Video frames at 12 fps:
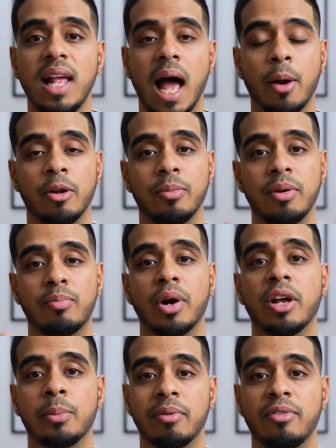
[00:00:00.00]
I'm going to be
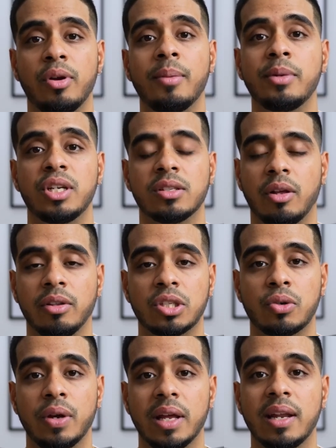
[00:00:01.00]
putting up a few images on the
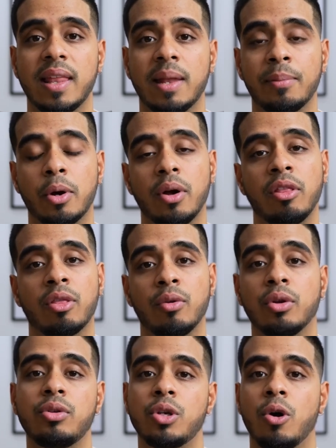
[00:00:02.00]
screen and then going
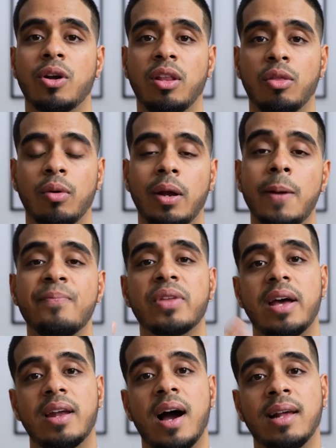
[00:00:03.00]
through, talking through it
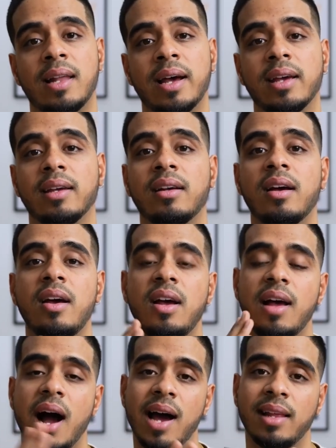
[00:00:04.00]
and highlighting
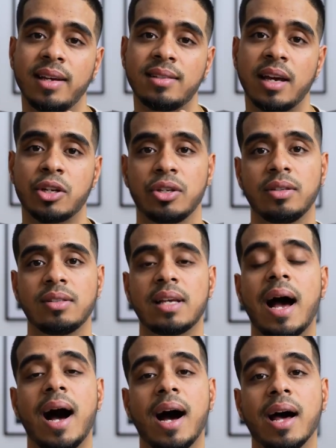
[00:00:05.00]
highlighted sections
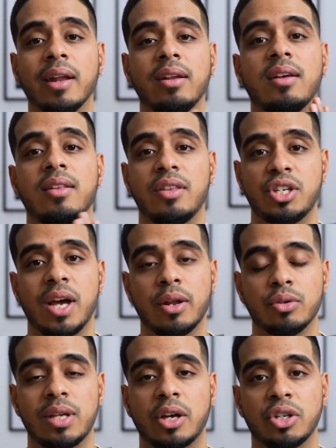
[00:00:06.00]
and the
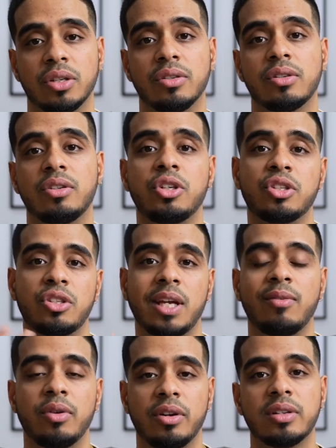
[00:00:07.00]
shadow sections, just to
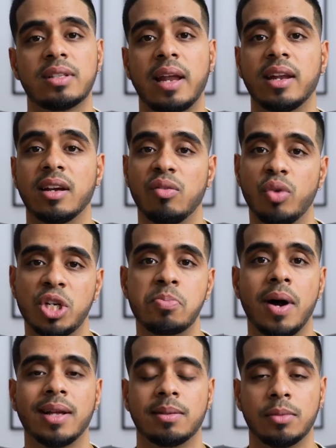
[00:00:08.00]
give you an understanding of which
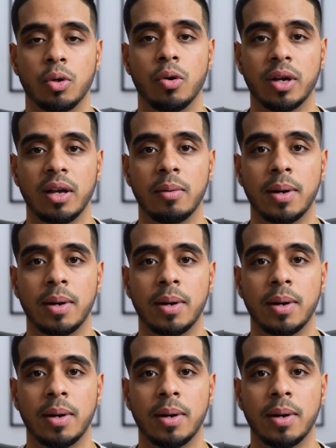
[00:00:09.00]
parts I'm talking